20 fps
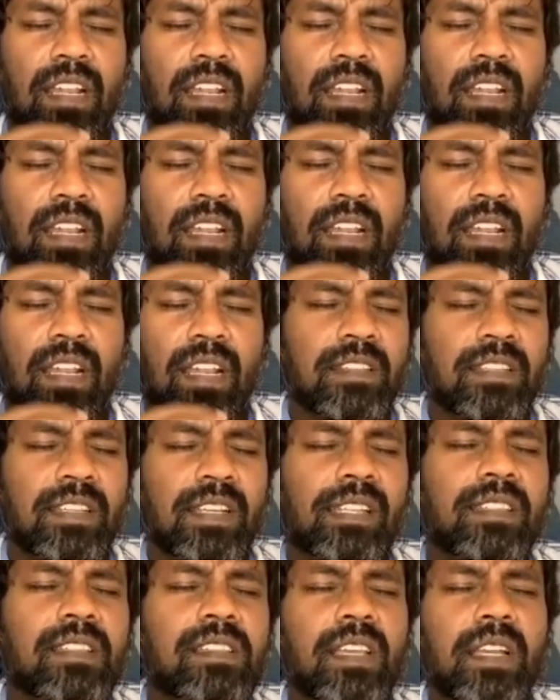letting
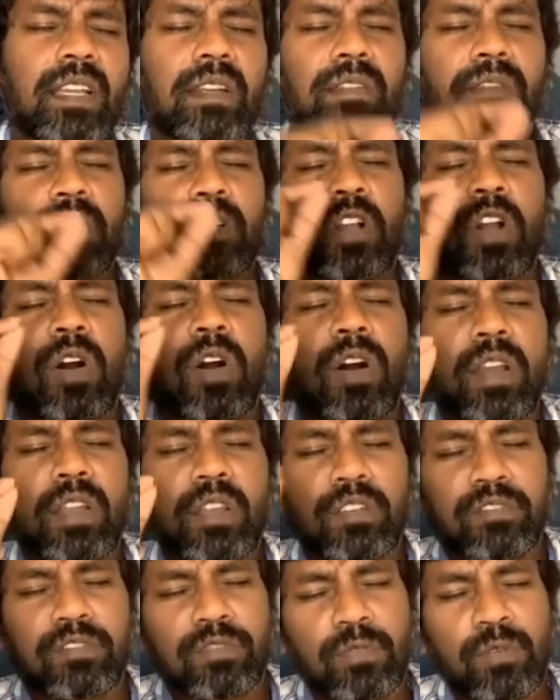us know
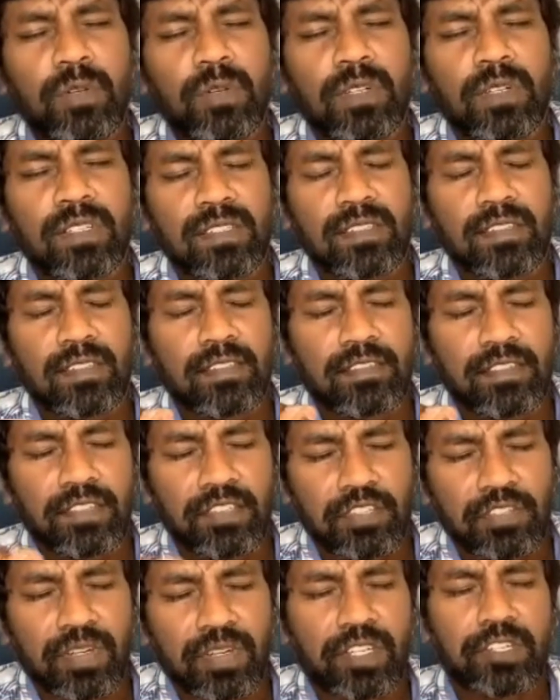the other side of the
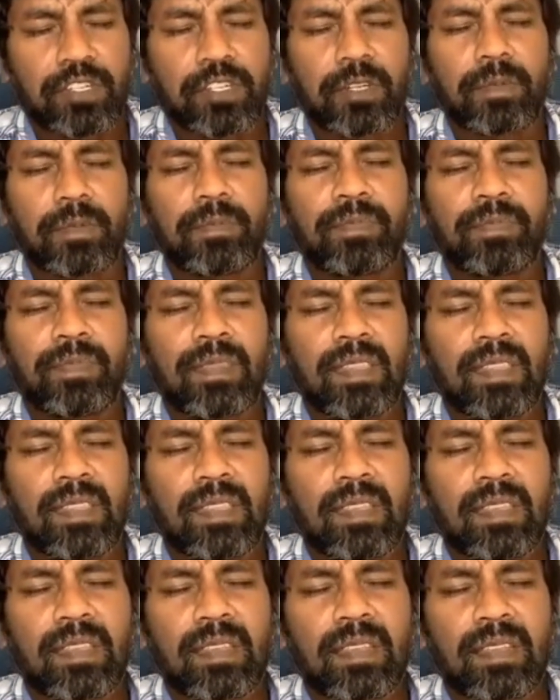coin of focus is
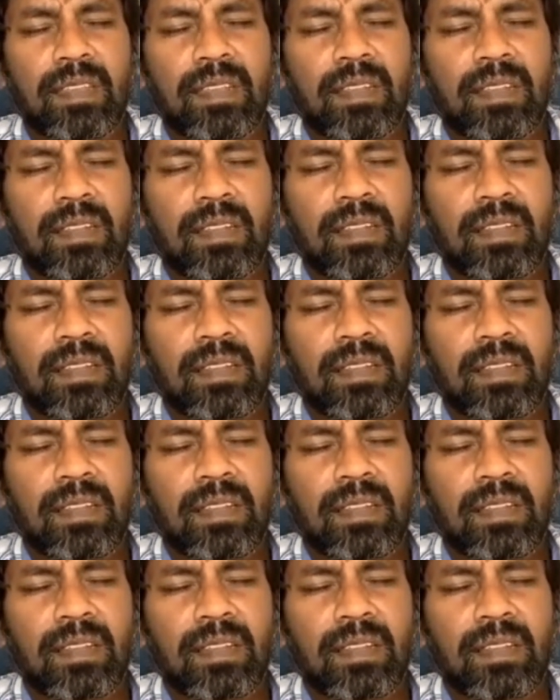restriction.